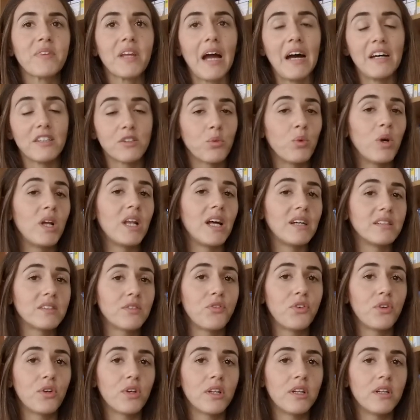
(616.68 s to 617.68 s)
as well as
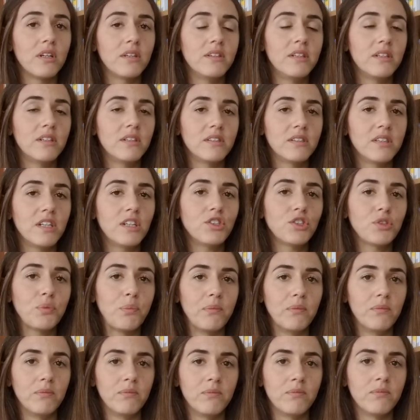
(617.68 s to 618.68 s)
for the research
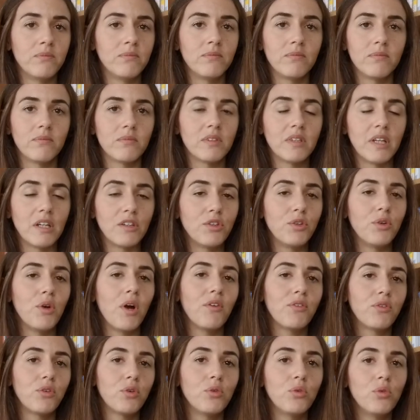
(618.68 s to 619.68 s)
that you
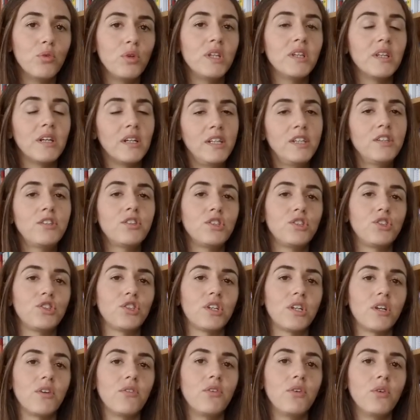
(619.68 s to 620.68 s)
have to do in the
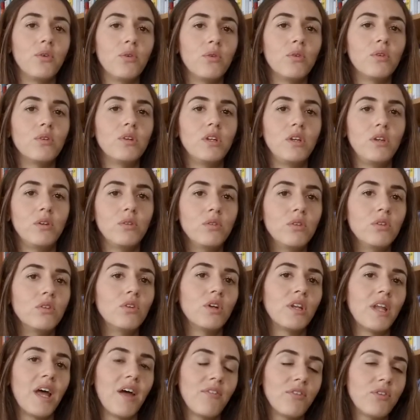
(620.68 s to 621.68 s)
literature review, you
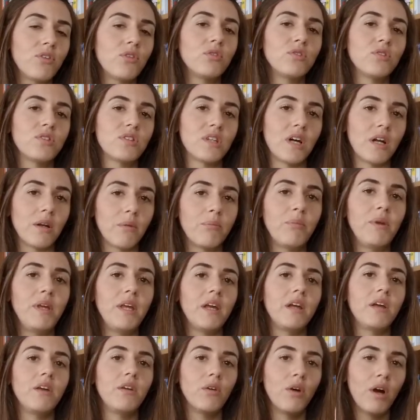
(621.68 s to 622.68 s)
don't have to start
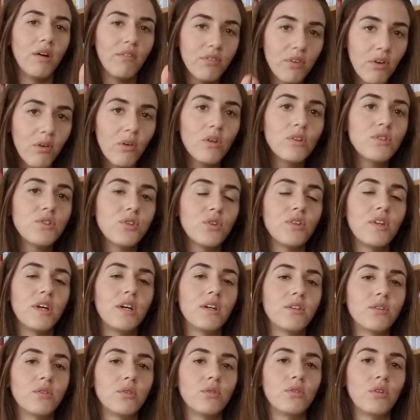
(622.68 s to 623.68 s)
big, you have also
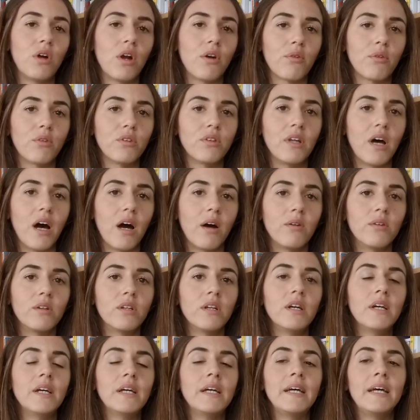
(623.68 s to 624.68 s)
there to narrow
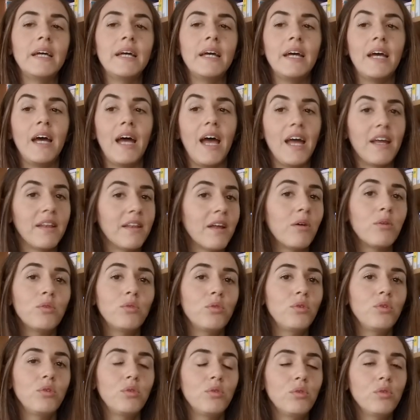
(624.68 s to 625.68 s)
down. And how
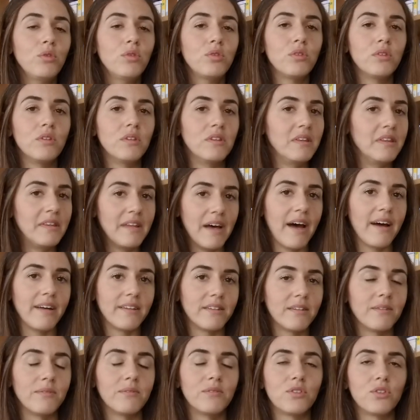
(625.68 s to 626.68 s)
do you do
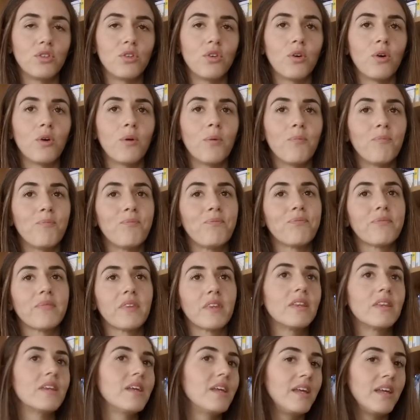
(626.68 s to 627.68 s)
that? So
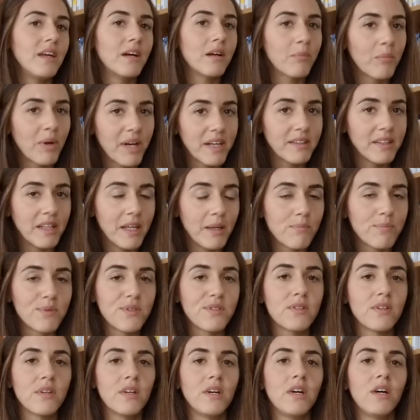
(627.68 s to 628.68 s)
here are my
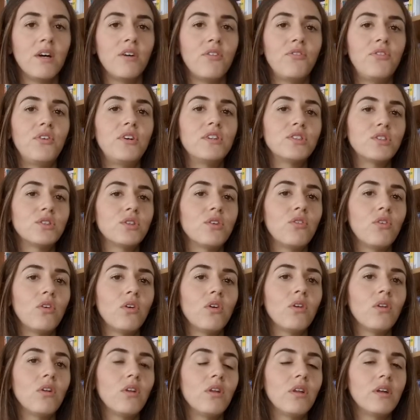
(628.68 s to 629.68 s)
tips. First of
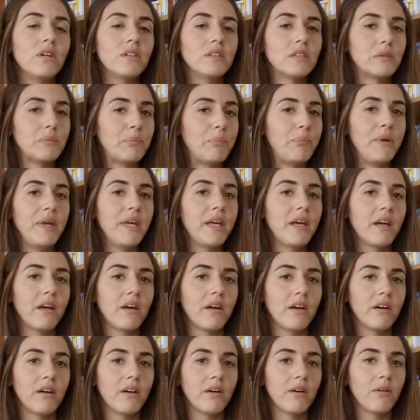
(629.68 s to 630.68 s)
all, speak
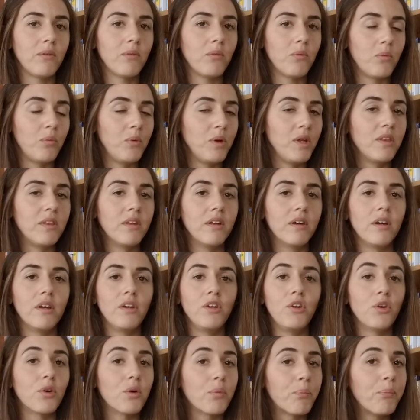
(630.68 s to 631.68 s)
with
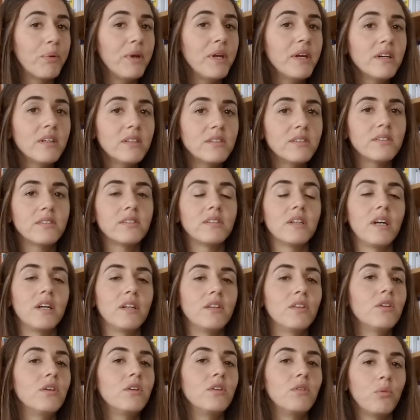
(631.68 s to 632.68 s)
your peers
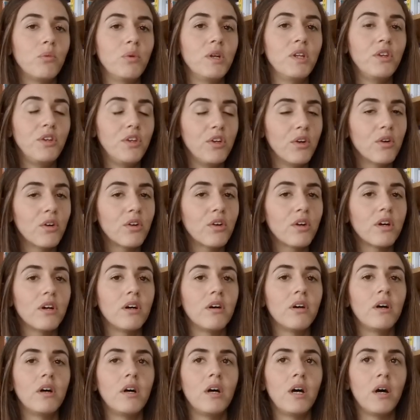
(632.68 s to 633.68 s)
and with
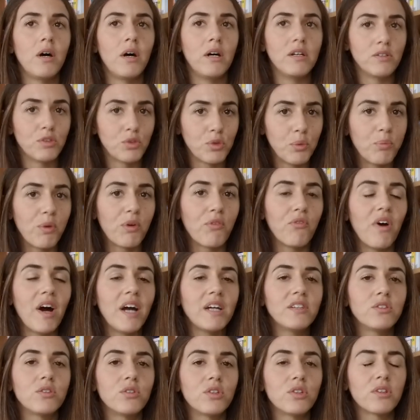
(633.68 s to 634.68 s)
your
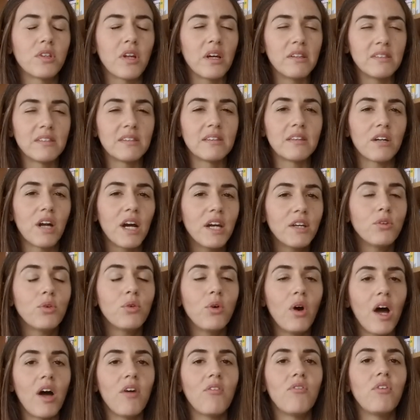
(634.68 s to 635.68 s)
supervisor. Try to
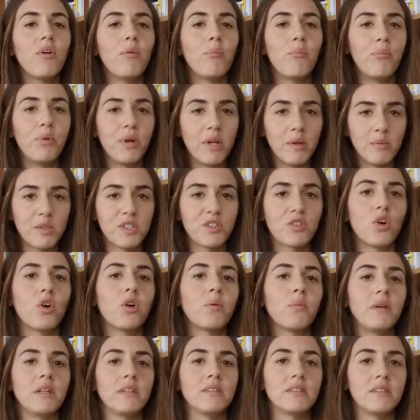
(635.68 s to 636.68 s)
have
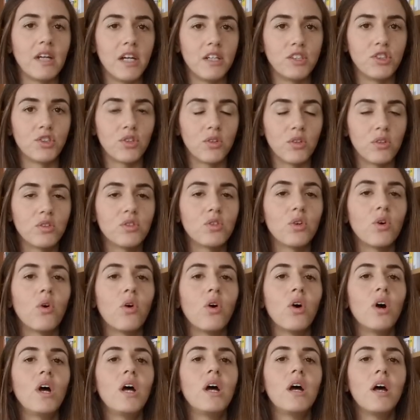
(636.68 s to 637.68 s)
brainstorming sessions.
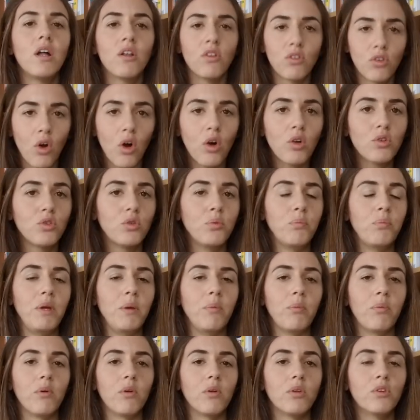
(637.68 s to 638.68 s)
So talk to
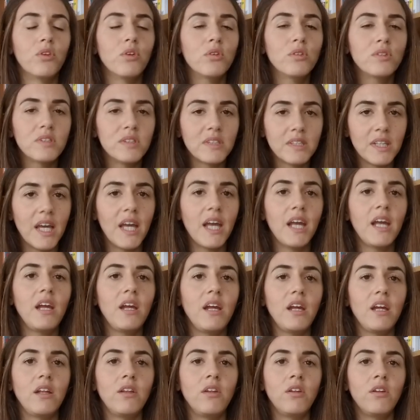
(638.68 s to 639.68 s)
people, don't stay
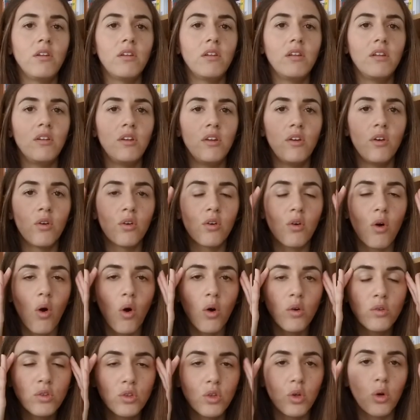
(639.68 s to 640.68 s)
in your
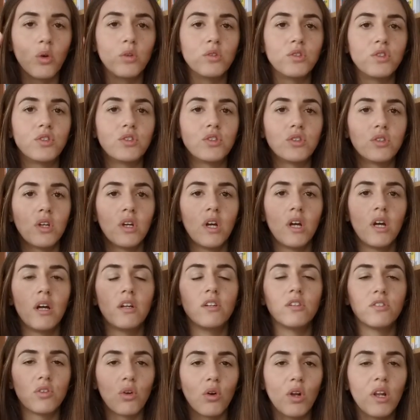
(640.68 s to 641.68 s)
own thoughts.
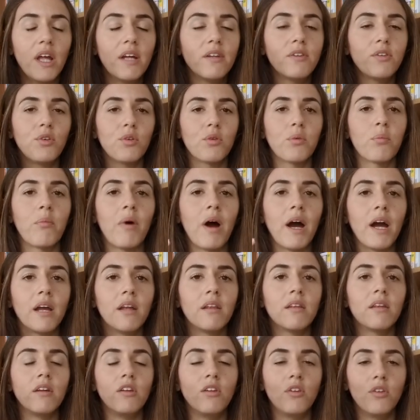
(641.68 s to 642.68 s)
So let your
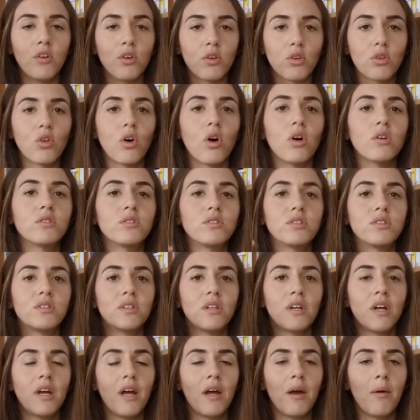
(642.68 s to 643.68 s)
mind and your thoughts
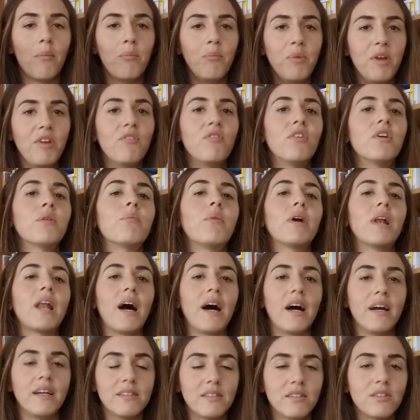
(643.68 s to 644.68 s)
be
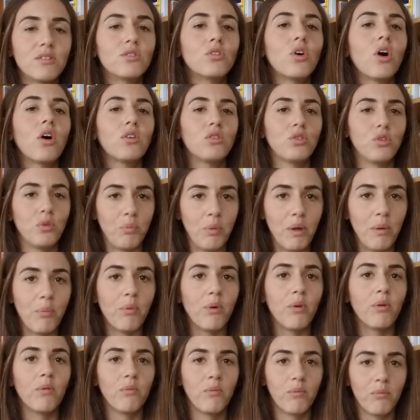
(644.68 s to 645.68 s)
verbalized, talk to
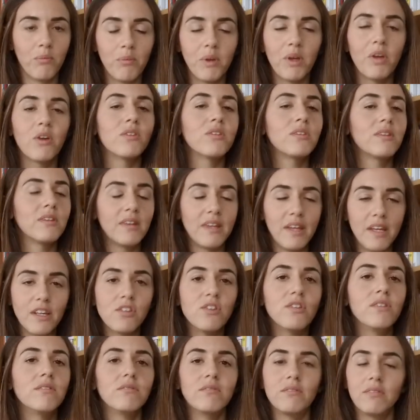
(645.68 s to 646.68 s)
people, because
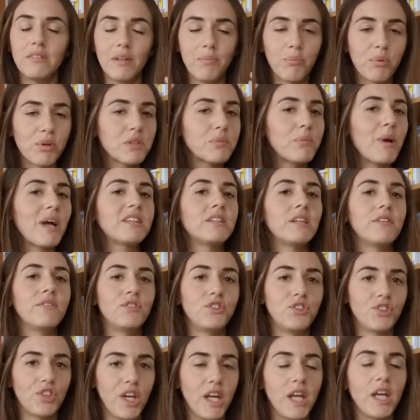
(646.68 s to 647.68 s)
the
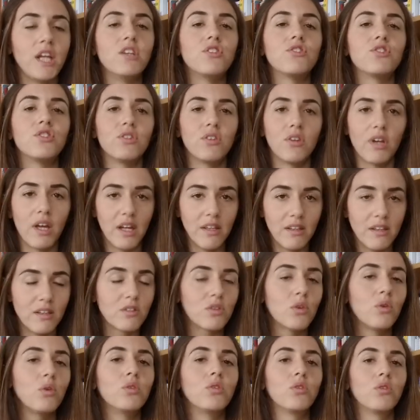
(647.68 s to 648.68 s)
perspective change and it's
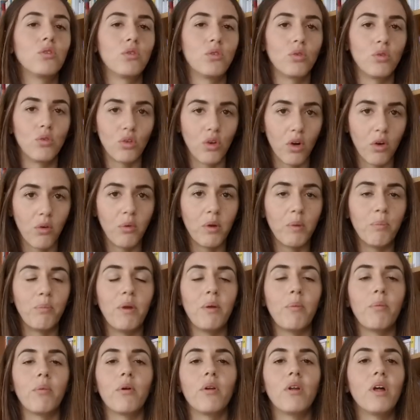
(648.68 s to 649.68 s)
good to talk with
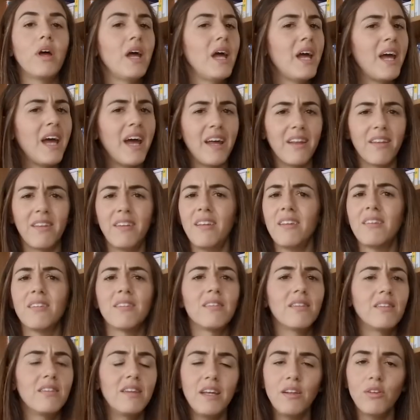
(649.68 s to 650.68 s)
people. And this,
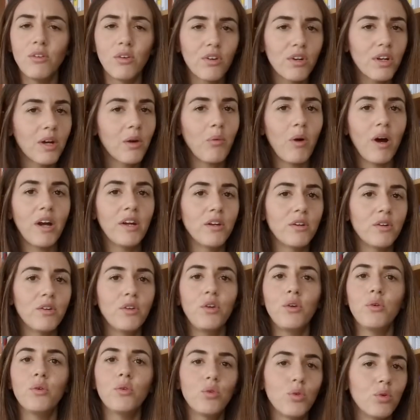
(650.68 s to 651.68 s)
they don't require
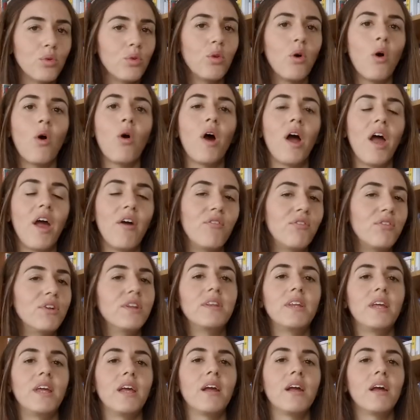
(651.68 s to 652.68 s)
you to know
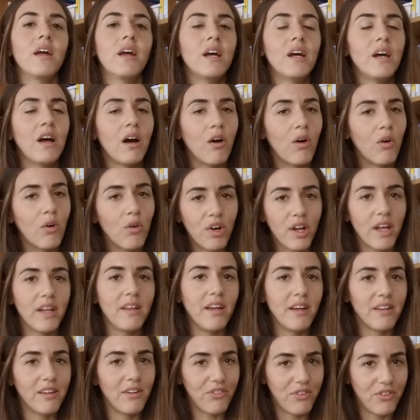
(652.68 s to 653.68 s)
everything
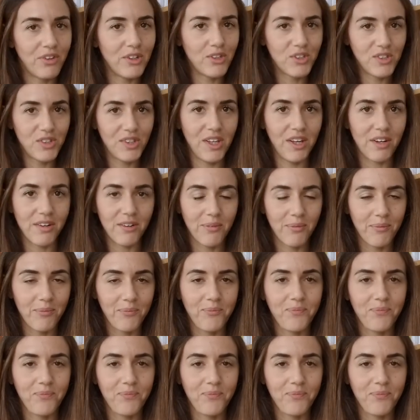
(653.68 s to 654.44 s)
already at the first year.